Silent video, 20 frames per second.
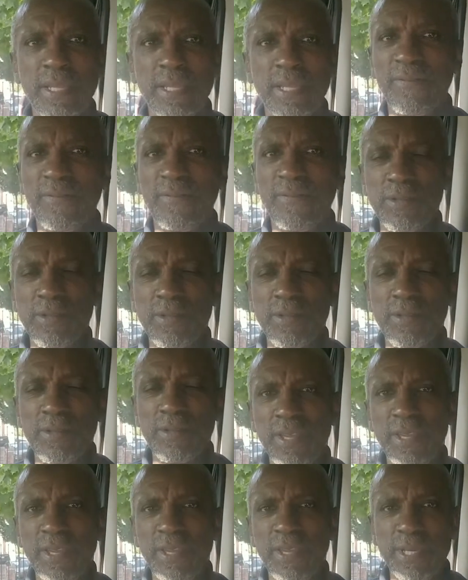is not something you
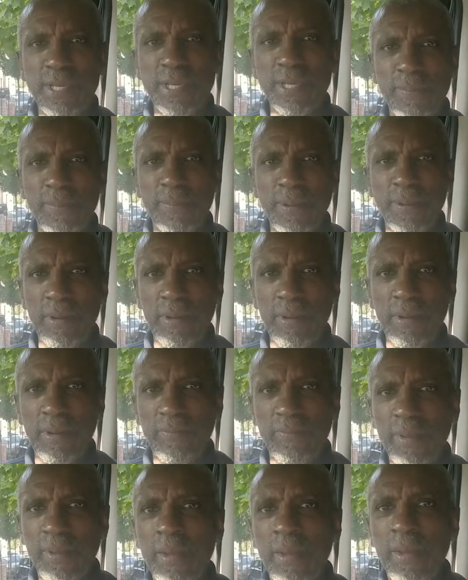mess about with.
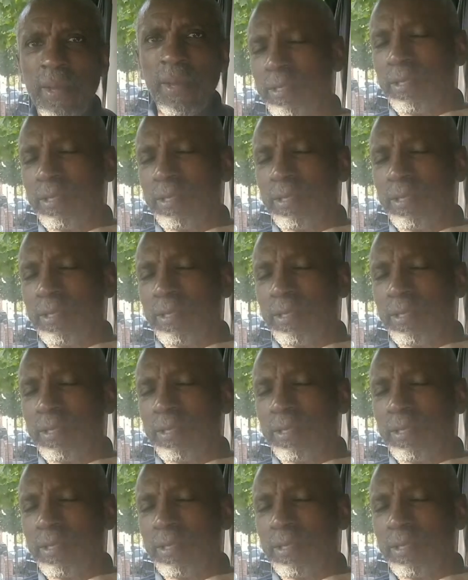Because